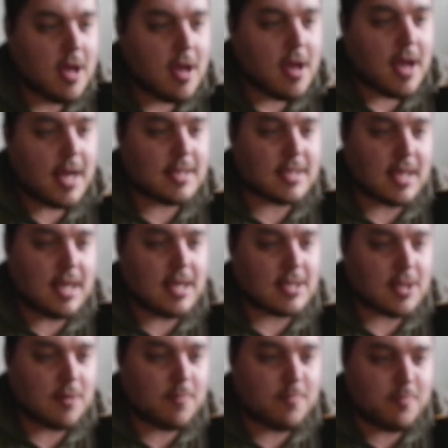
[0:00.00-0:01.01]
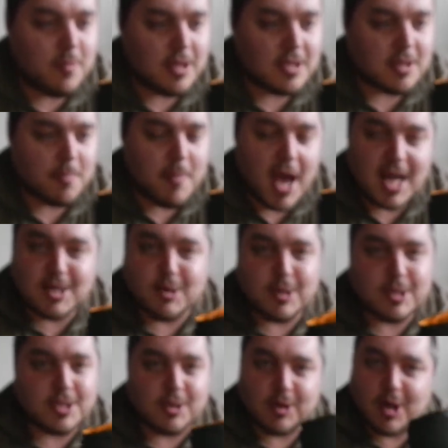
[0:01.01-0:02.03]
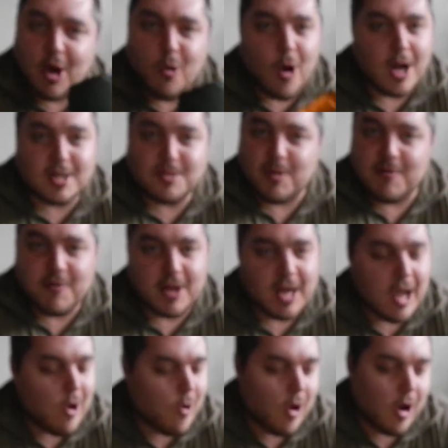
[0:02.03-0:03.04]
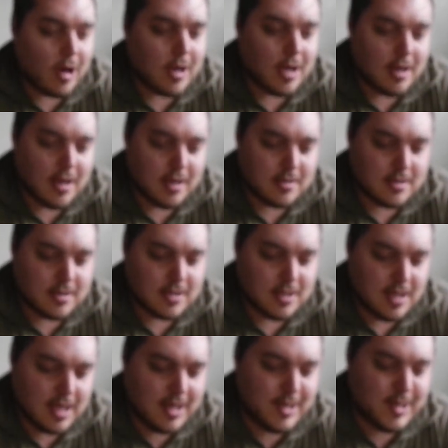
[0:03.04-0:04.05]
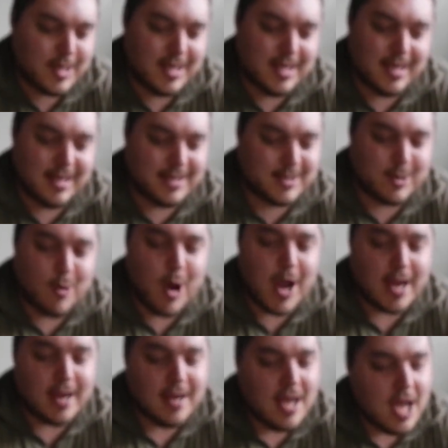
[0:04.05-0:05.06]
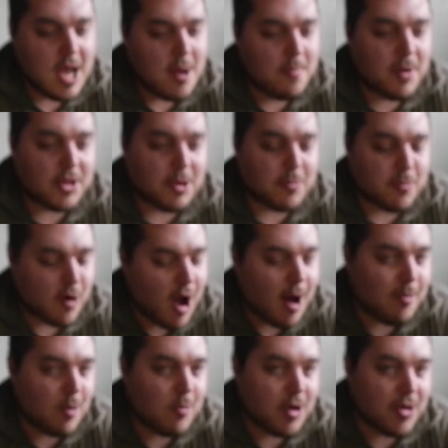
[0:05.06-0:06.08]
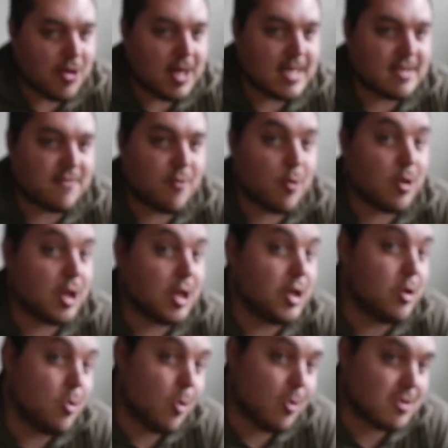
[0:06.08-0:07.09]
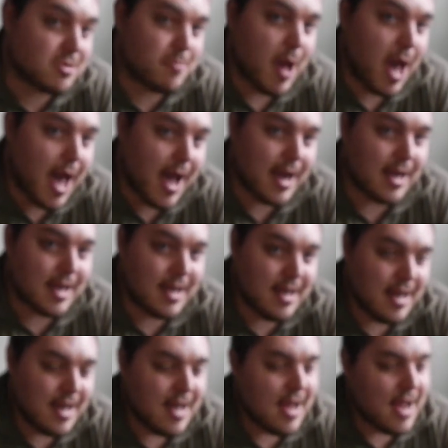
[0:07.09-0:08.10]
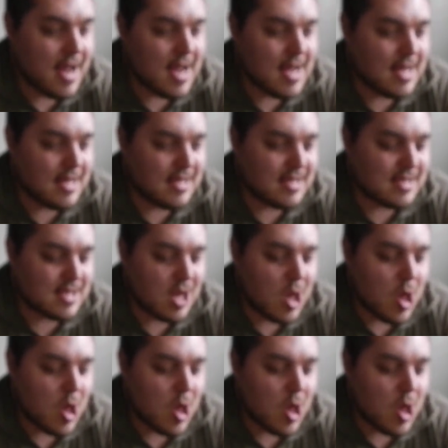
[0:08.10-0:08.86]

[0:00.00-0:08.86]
It's a mattress. You can go watch my video on it. It's it's great. But the problem with this for the EWLS pack is